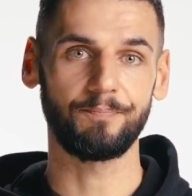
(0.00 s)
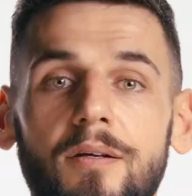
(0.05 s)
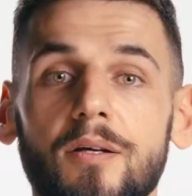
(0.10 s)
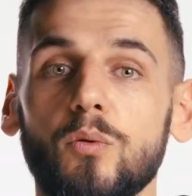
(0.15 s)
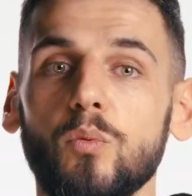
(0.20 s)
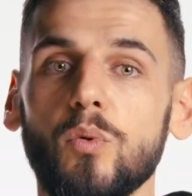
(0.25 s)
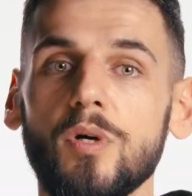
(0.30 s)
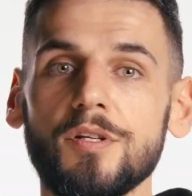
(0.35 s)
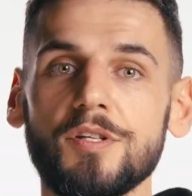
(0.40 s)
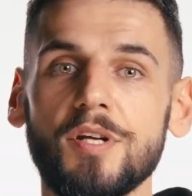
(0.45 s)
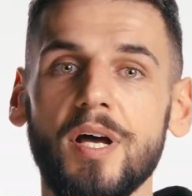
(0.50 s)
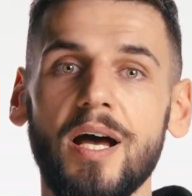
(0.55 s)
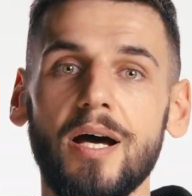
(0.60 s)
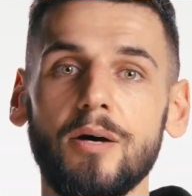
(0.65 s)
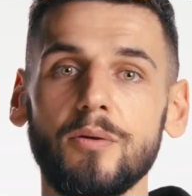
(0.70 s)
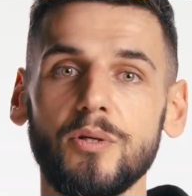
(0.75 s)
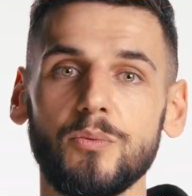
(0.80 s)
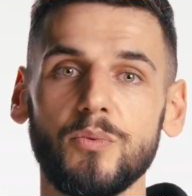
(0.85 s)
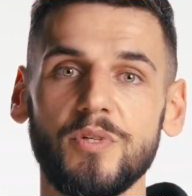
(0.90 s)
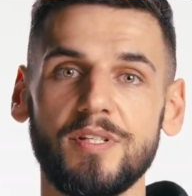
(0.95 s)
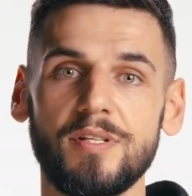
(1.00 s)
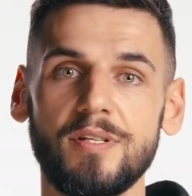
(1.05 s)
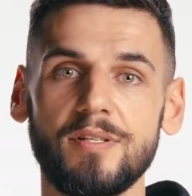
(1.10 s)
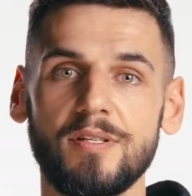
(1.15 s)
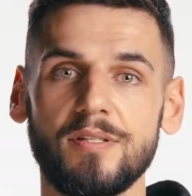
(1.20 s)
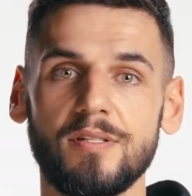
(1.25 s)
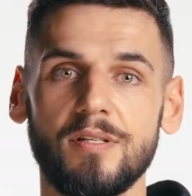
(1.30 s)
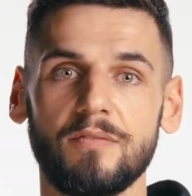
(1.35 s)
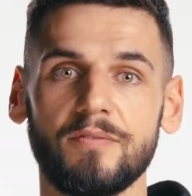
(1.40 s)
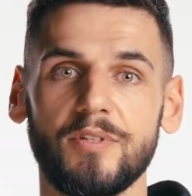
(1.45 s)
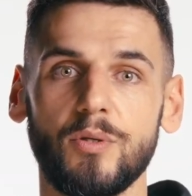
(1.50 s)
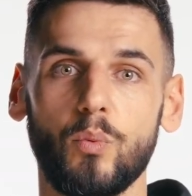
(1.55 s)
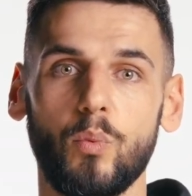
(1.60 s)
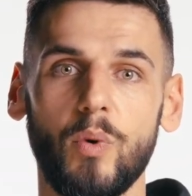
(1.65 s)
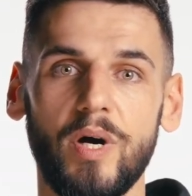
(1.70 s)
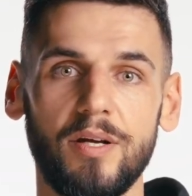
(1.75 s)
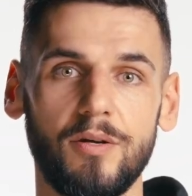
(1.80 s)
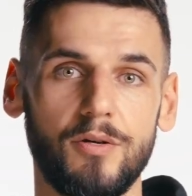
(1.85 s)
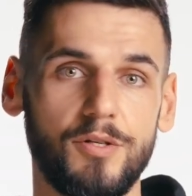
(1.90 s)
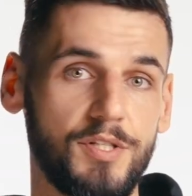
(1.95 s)
You'll watch how the resistance of the
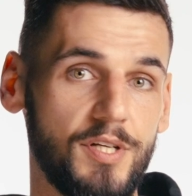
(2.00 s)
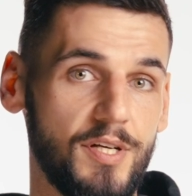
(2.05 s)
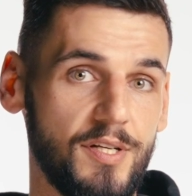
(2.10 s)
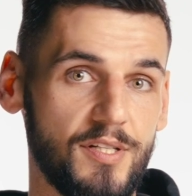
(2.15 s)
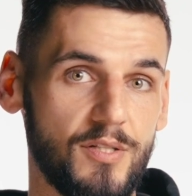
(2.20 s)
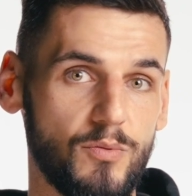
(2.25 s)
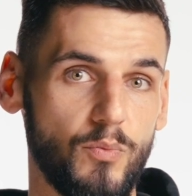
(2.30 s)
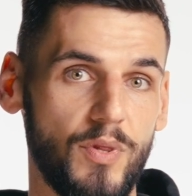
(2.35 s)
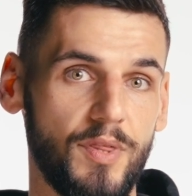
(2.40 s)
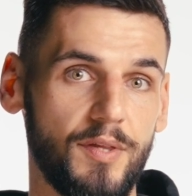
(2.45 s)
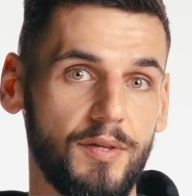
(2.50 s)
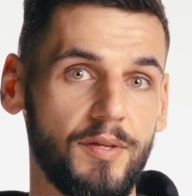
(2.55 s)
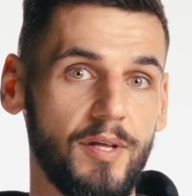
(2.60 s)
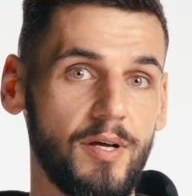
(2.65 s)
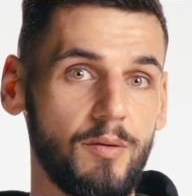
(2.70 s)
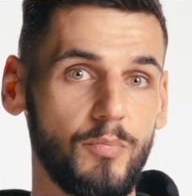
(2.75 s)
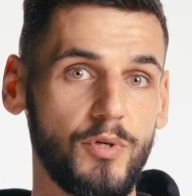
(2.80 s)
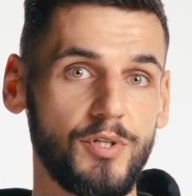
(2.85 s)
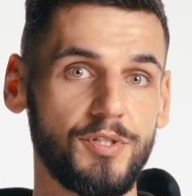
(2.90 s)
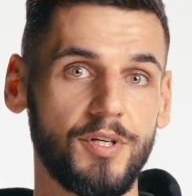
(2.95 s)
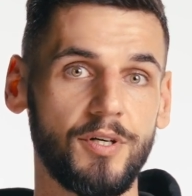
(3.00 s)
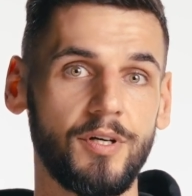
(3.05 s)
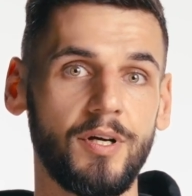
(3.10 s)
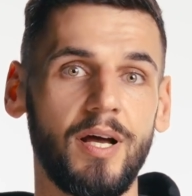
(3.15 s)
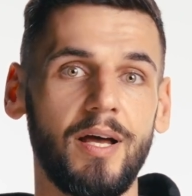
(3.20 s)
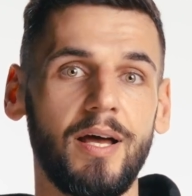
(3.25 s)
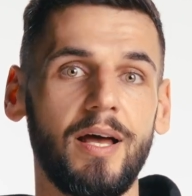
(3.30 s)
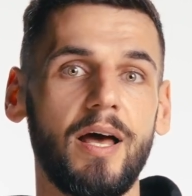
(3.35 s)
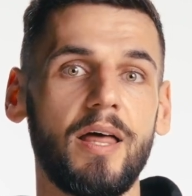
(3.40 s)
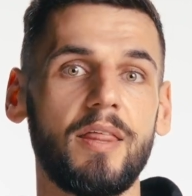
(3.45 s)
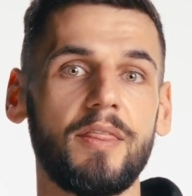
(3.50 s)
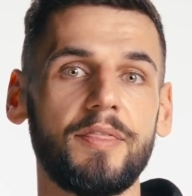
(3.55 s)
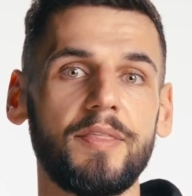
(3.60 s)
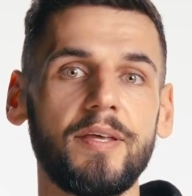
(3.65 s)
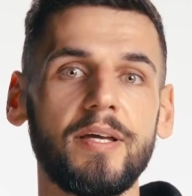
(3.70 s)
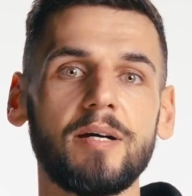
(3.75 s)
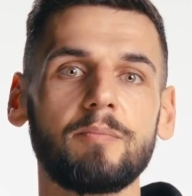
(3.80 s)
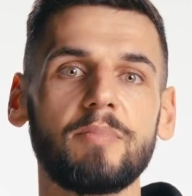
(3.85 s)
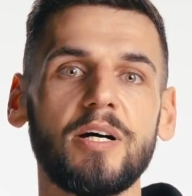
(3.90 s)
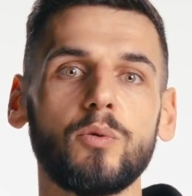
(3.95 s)
wire changes with temperature and
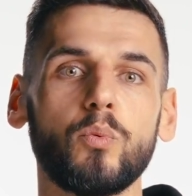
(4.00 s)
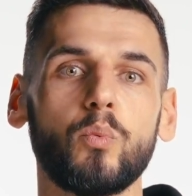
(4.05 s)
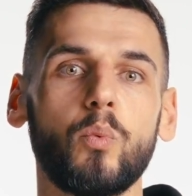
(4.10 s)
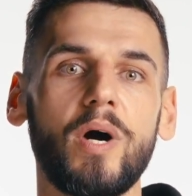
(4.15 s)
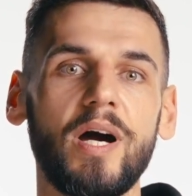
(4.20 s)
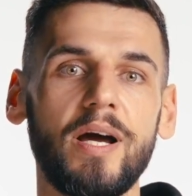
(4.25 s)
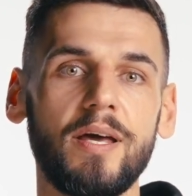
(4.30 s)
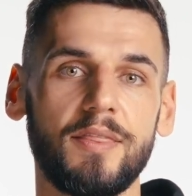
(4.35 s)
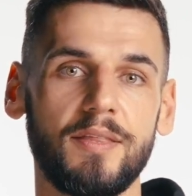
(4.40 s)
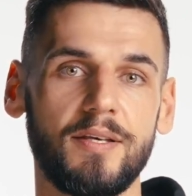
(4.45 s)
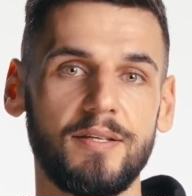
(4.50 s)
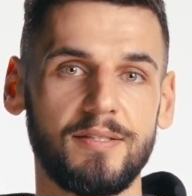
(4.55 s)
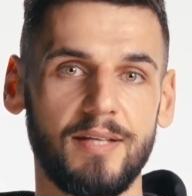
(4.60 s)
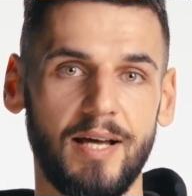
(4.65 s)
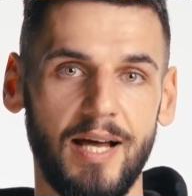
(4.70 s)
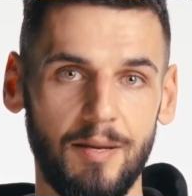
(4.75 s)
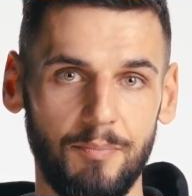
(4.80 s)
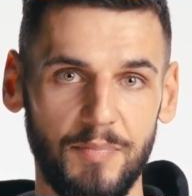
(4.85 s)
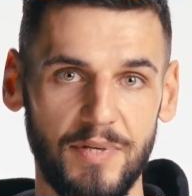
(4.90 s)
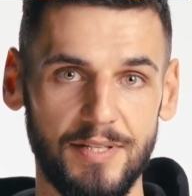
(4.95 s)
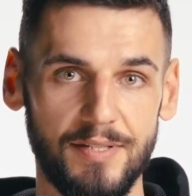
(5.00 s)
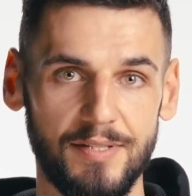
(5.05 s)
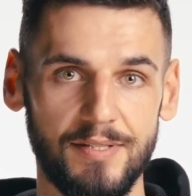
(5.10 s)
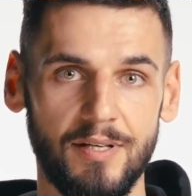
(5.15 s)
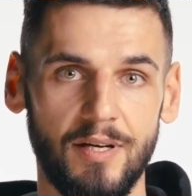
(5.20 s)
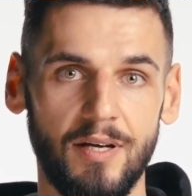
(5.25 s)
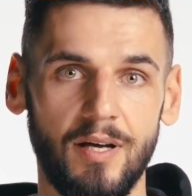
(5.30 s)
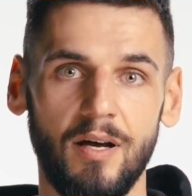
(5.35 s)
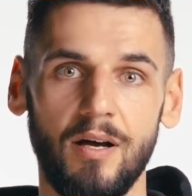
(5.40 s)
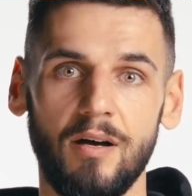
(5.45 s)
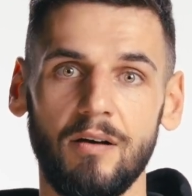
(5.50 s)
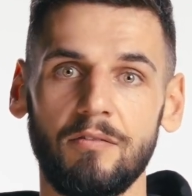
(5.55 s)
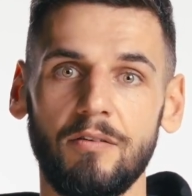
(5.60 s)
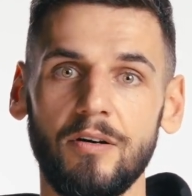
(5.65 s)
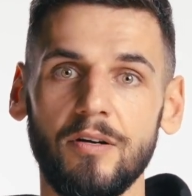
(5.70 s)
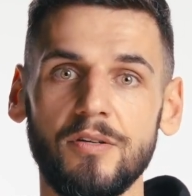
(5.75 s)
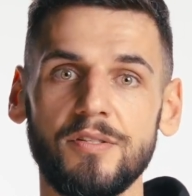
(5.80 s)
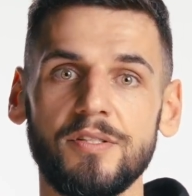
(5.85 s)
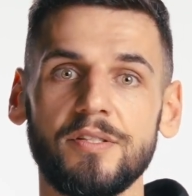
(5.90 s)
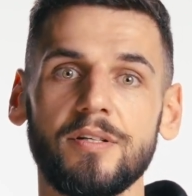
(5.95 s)
think about why this happens,
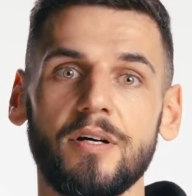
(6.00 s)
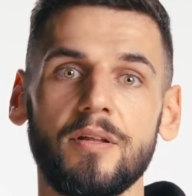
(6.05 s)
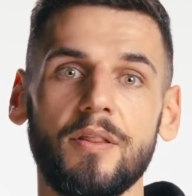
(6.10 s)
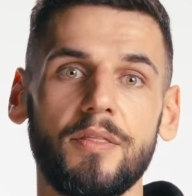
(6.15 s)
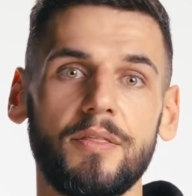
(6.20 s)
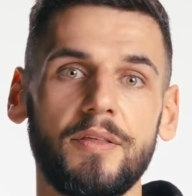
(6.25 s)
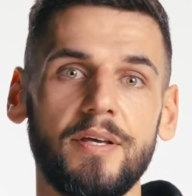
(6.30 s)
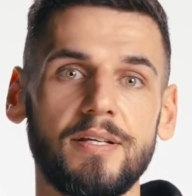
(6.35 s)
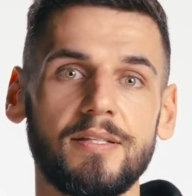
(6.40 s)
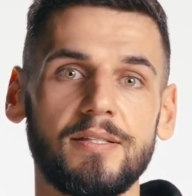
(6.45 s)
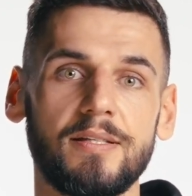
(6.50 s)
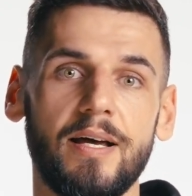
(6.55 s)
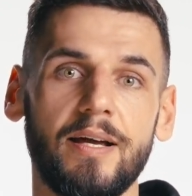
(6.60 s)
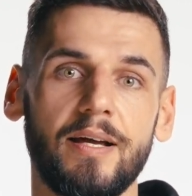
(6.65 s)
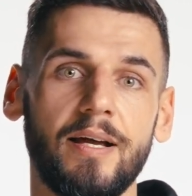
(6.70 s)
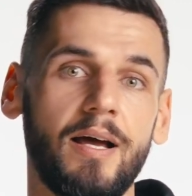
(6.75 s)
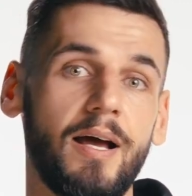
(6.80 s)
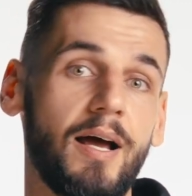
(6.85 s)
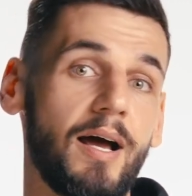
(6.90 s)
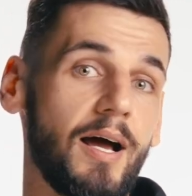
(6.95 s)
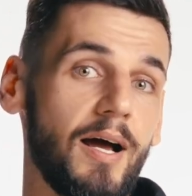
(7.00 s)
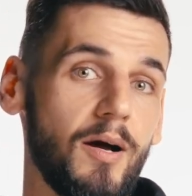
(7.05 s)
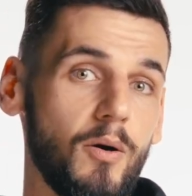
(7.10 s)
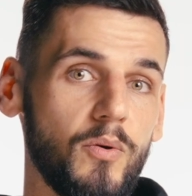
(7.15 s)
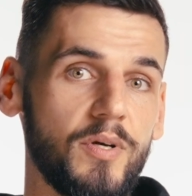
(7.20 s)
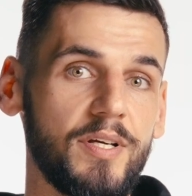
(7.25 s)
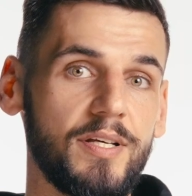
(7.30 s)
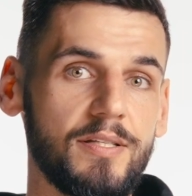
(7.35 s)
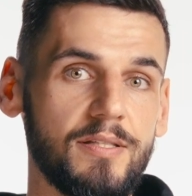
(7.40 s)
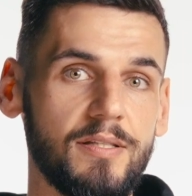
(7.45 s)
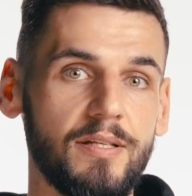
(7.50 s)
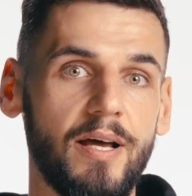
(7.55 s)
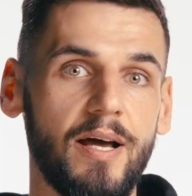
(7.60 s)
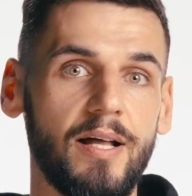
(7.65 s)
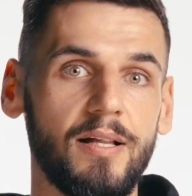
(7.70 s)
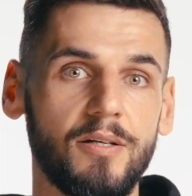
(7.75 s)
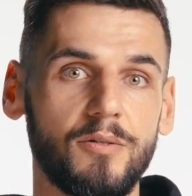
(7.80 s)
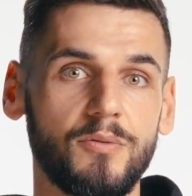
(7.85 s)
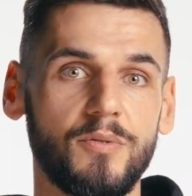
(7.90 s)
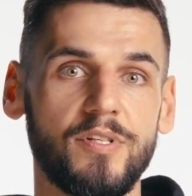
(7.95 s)
focusing on things like how easily
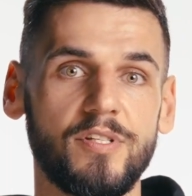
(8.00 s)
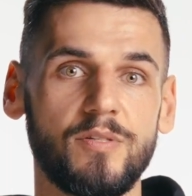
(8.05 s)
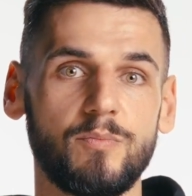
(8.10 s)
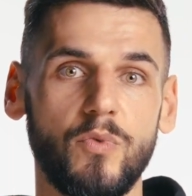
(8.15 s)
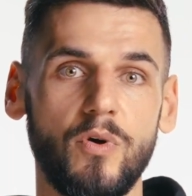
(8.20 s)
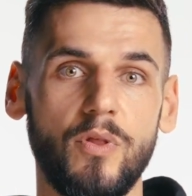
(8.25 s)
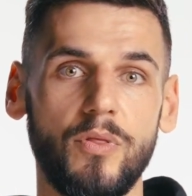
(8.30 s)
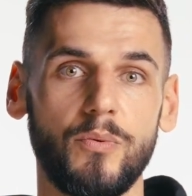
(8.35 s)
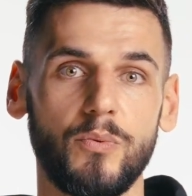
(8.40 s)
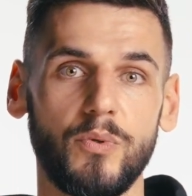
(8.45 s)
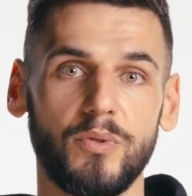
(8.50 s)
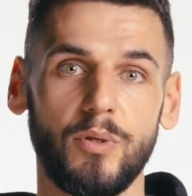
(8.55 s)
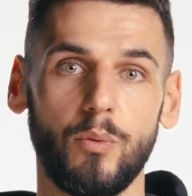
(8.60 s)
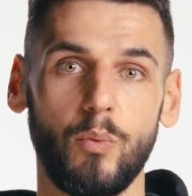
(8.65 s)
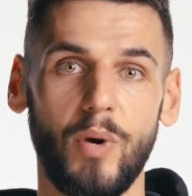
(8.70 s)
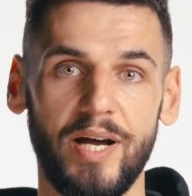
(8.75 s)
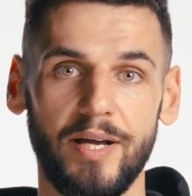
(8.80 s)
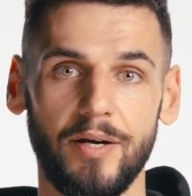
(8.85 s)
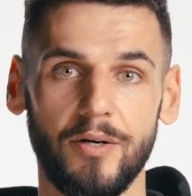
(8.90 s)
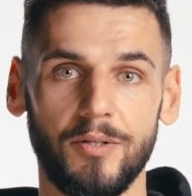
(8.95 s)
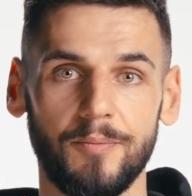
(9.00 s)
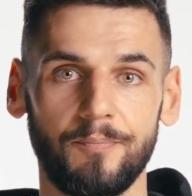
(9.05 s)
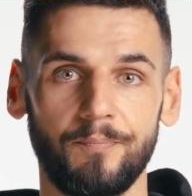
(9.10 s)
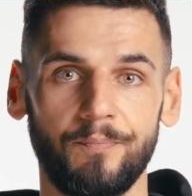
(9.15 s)
electrons move through the wire.